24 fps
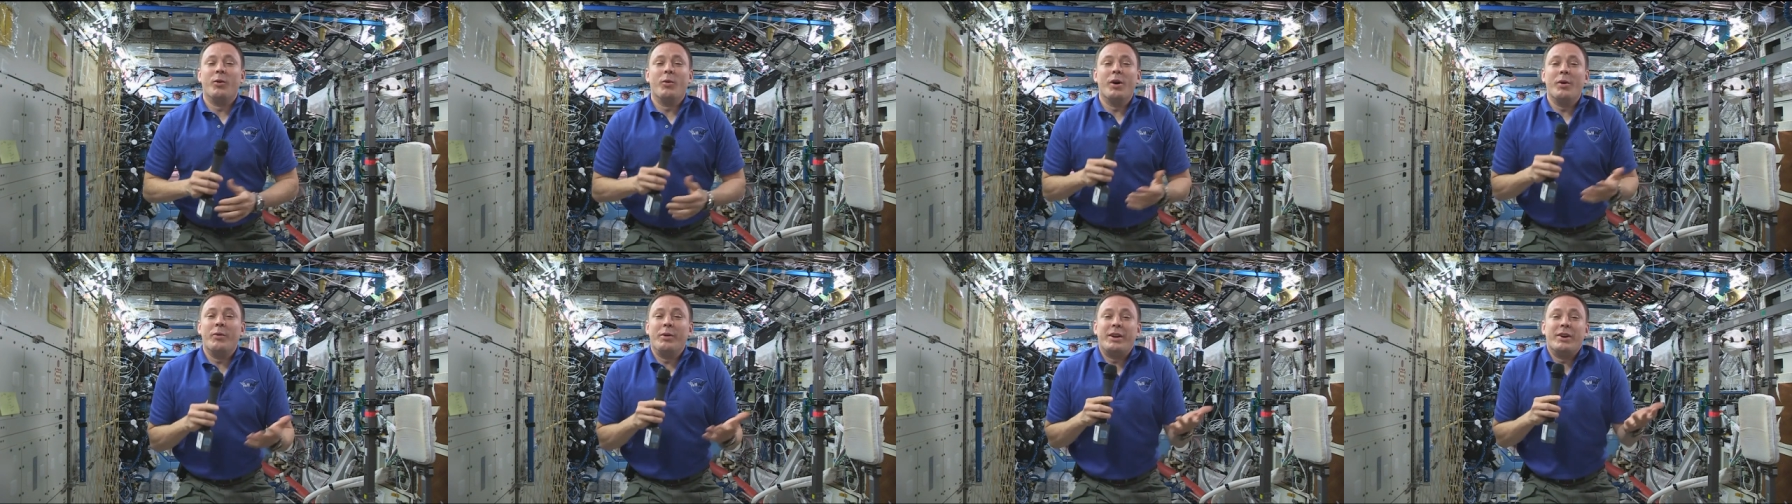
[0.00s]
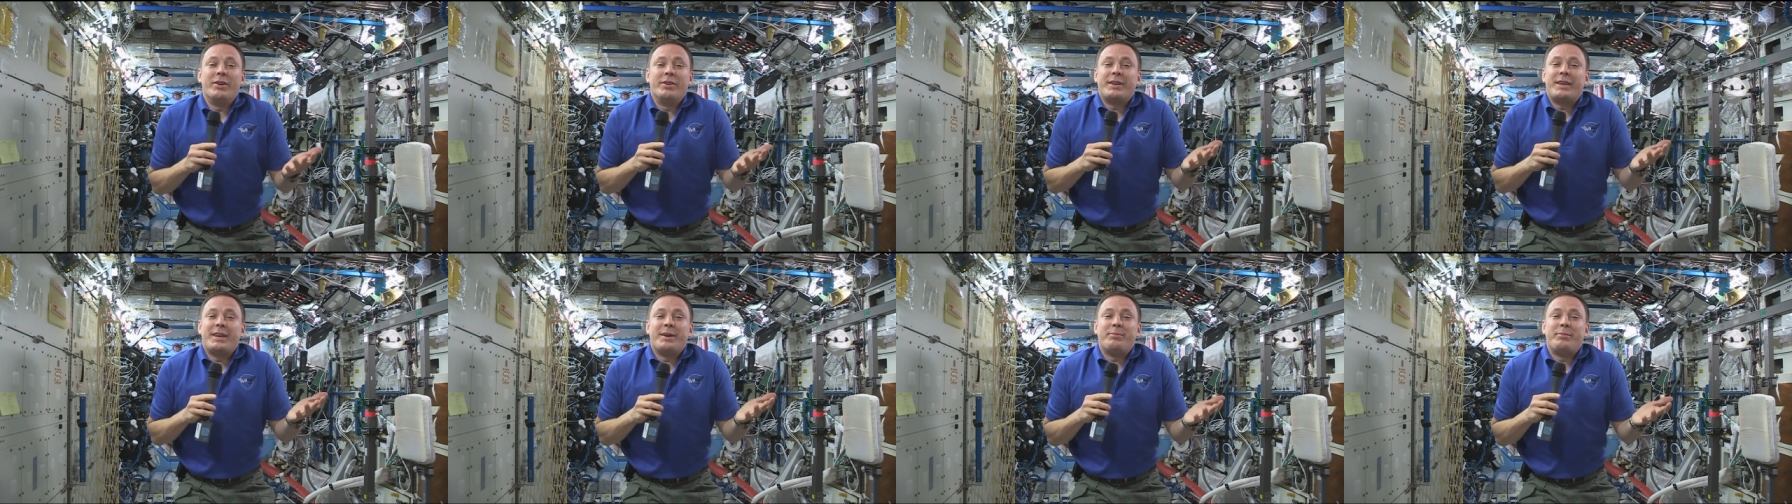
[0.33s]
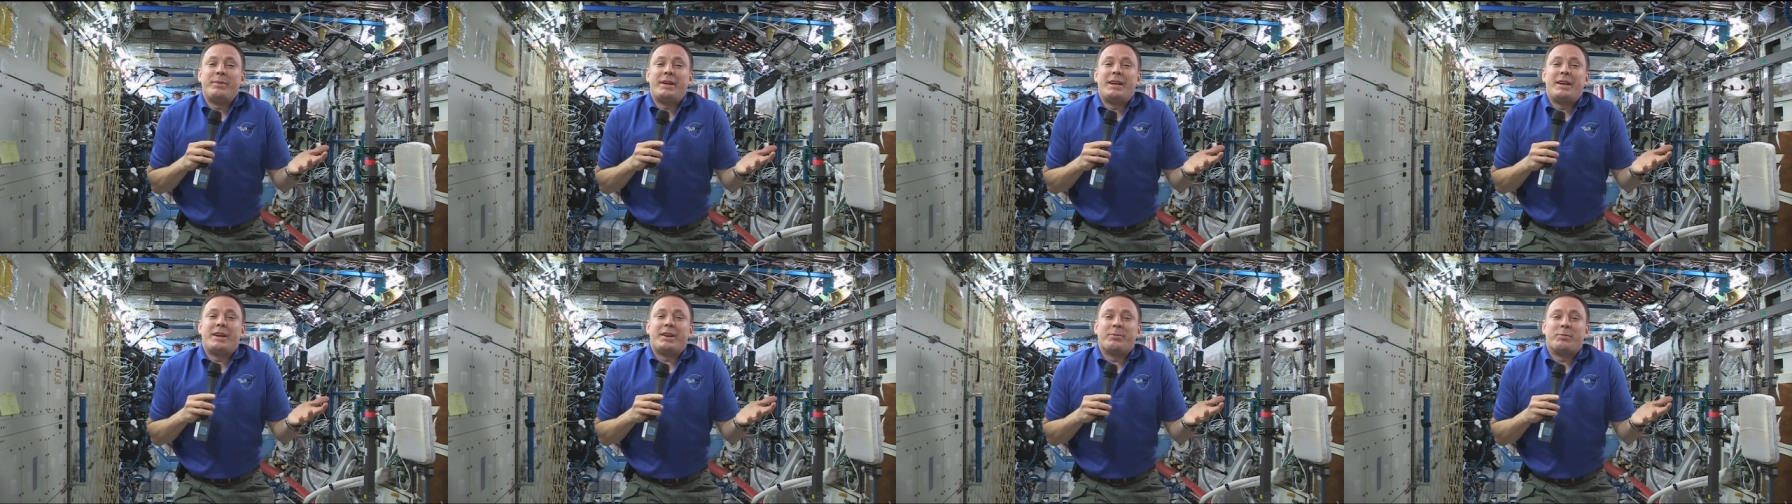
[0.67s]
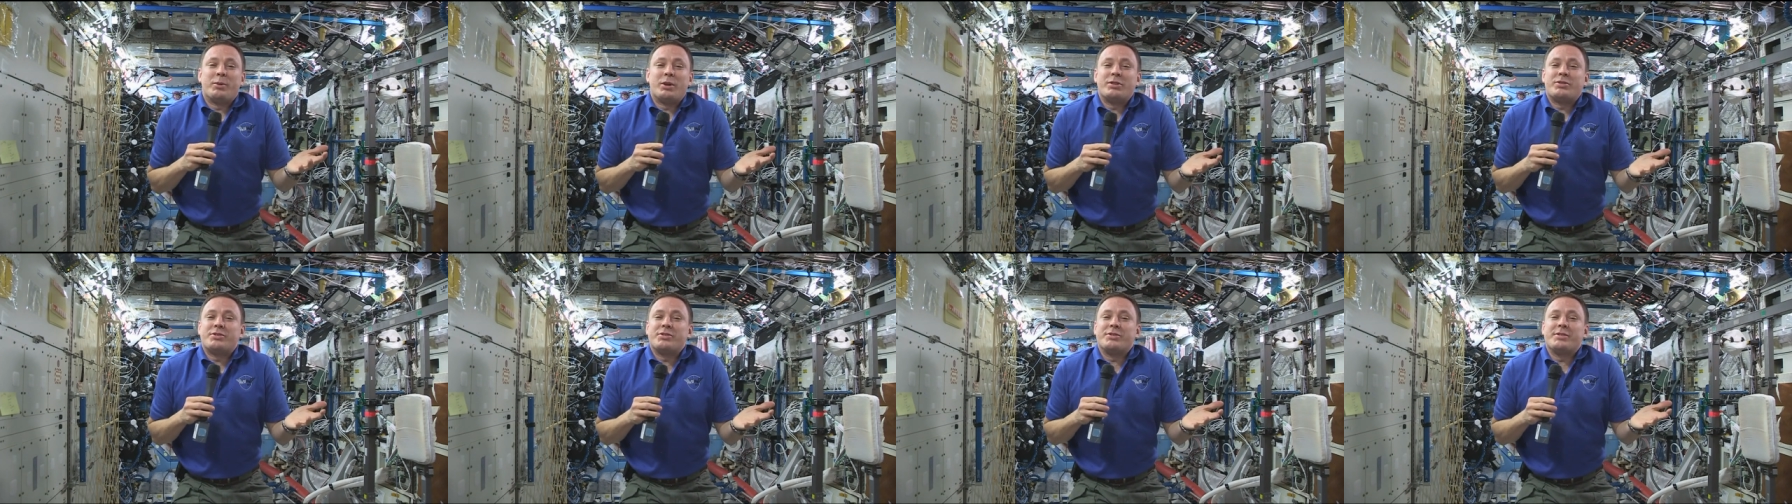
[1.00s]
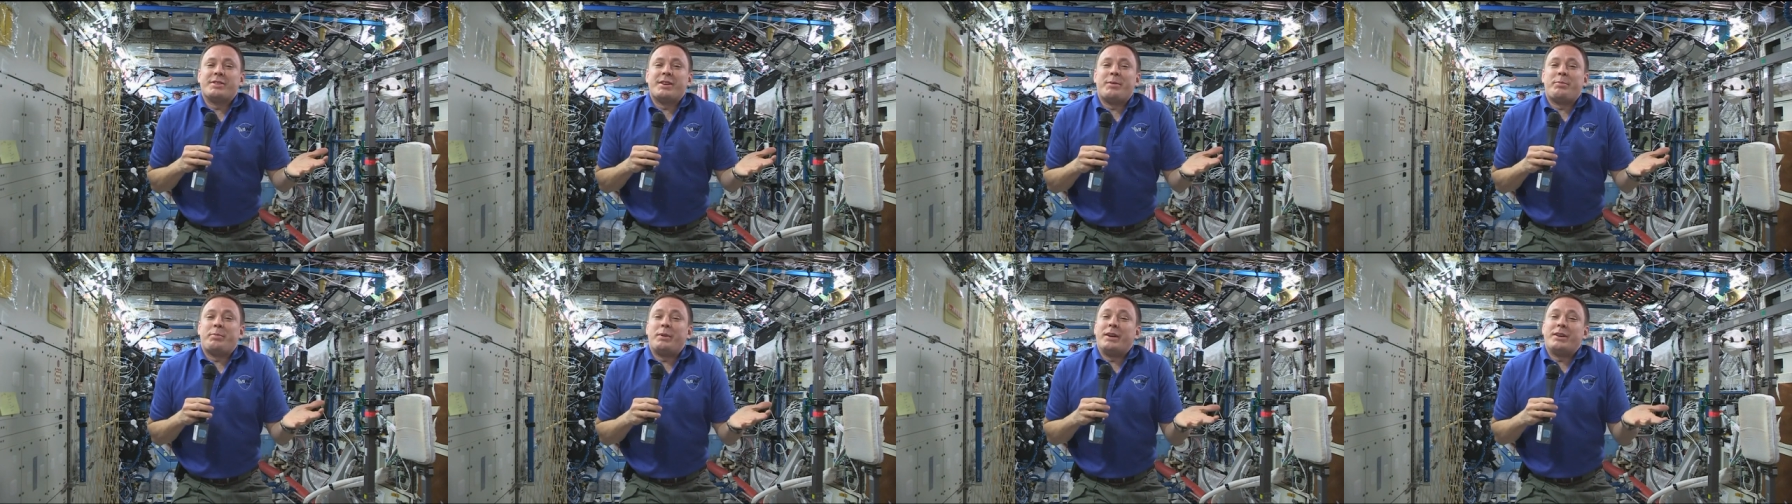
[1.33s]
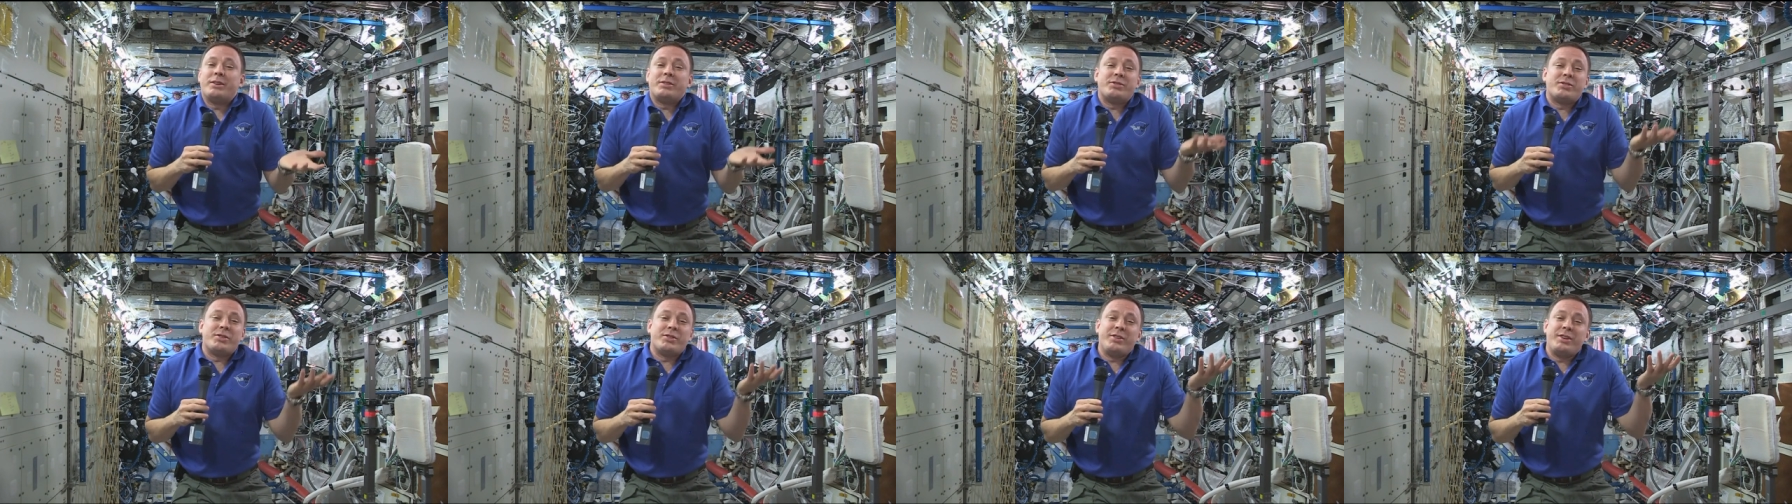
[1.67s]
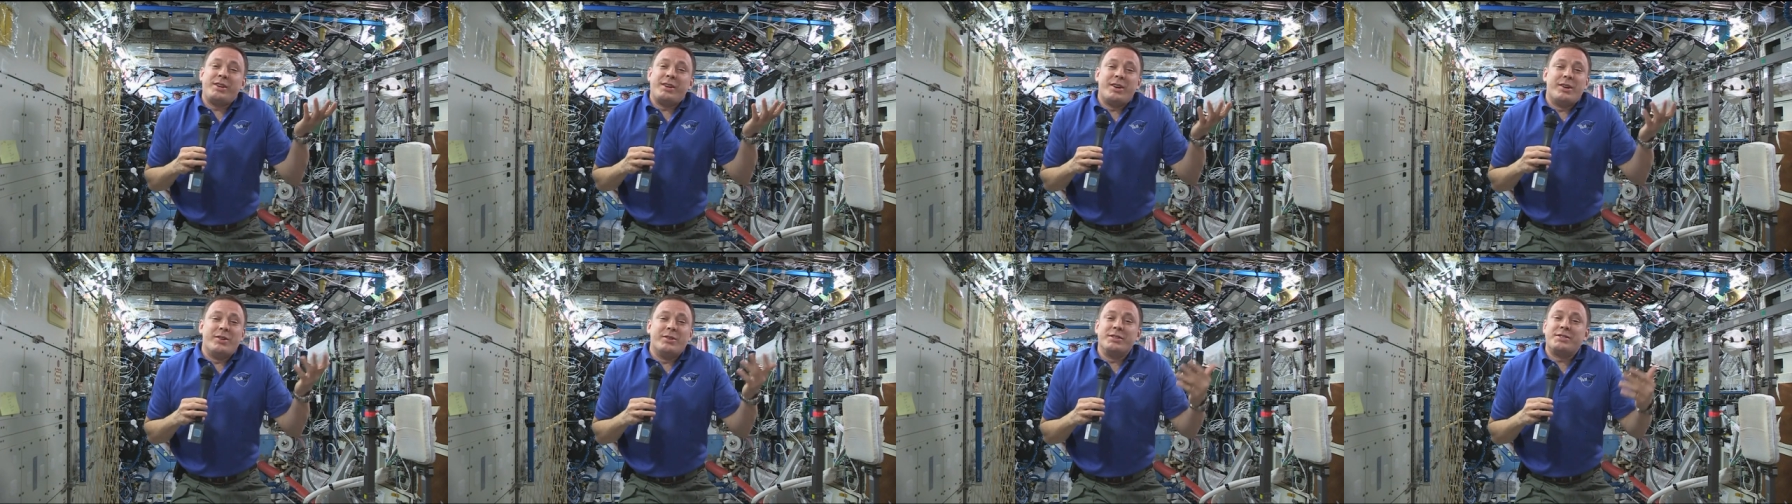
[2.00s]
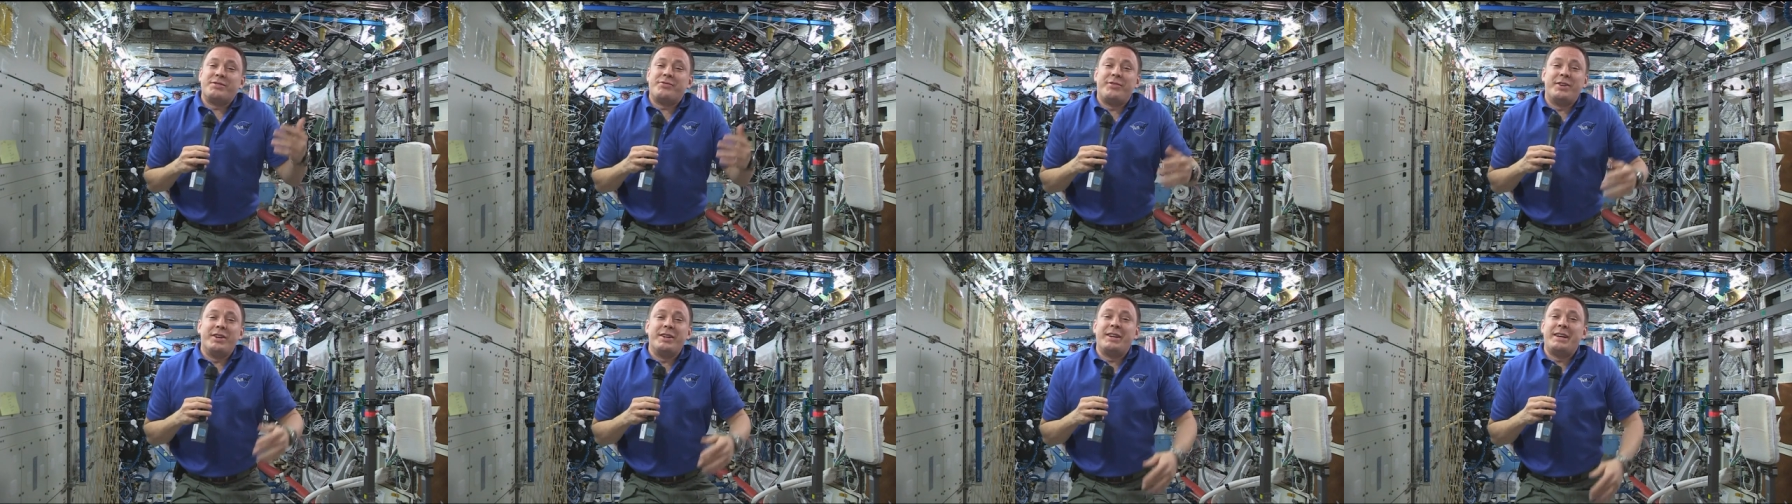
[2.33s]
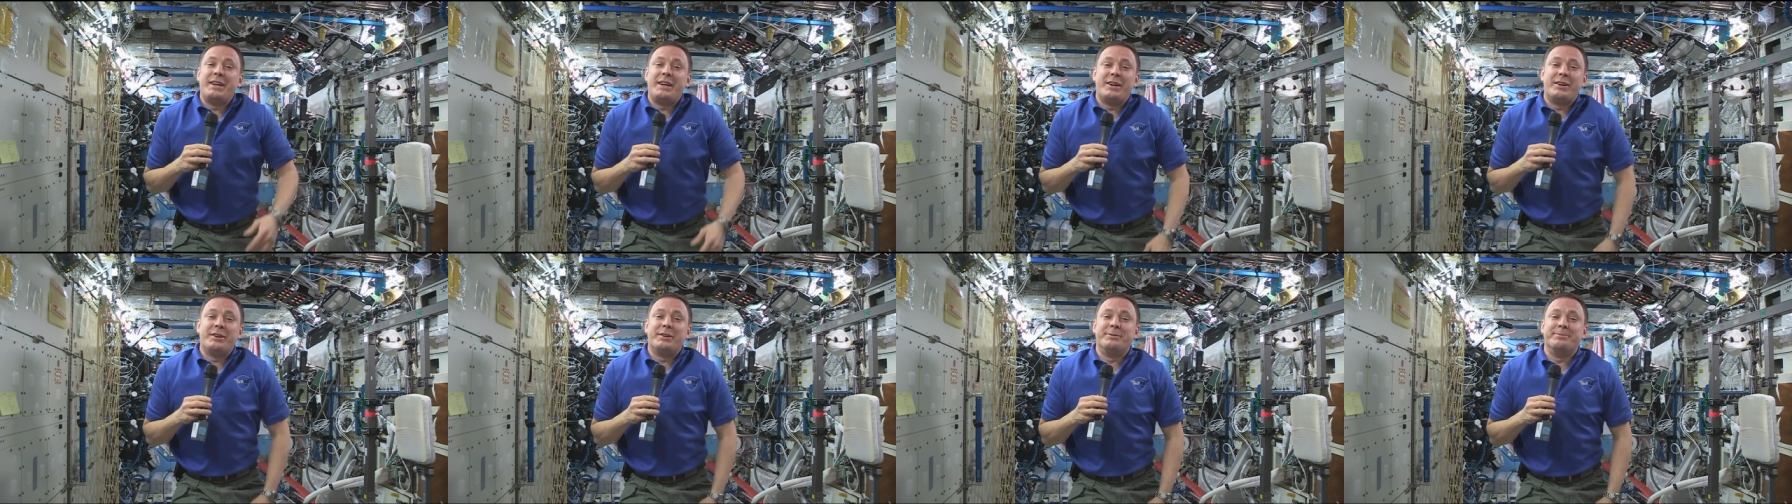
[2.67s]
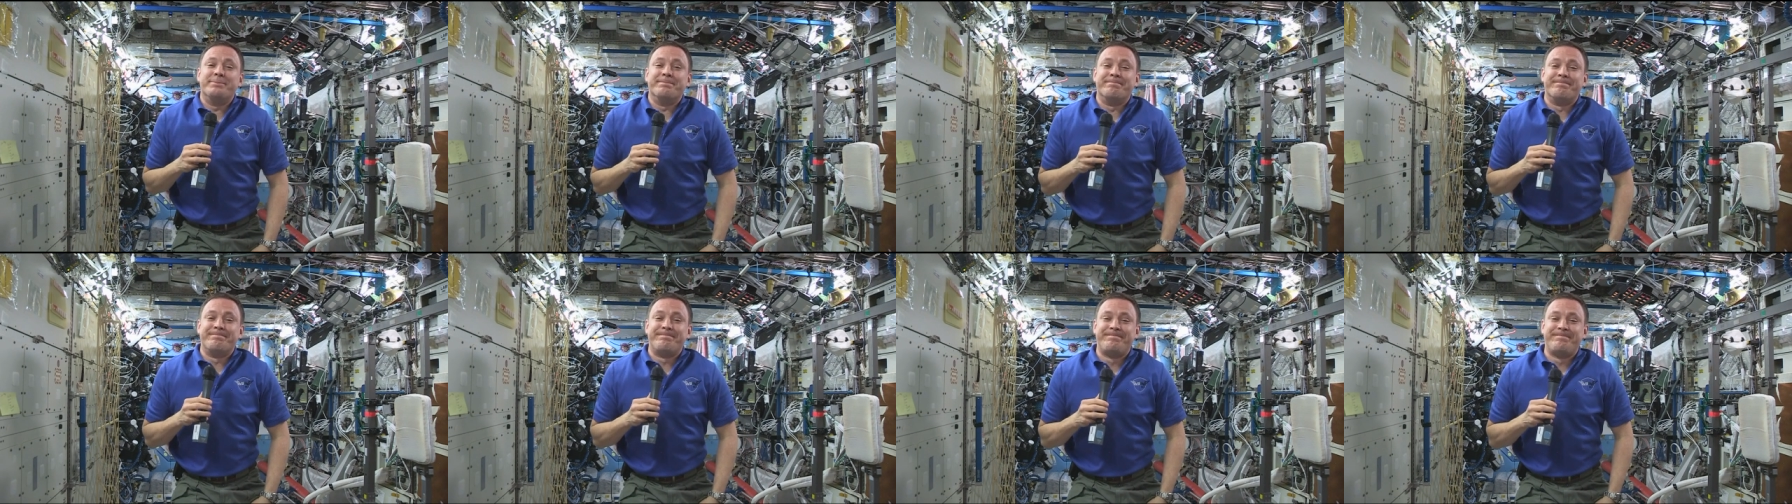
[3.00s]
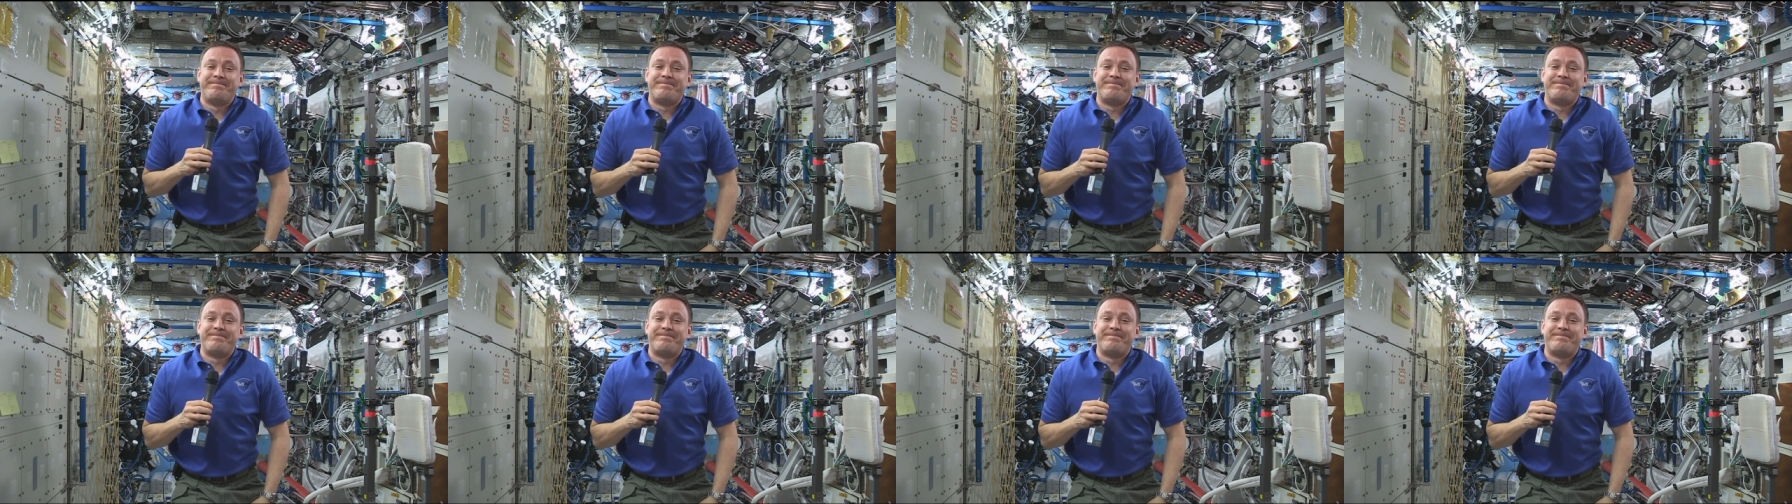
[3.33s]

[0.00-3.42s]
Well, we yeah, don't get many commercials up here, so you know it's fun to hear them.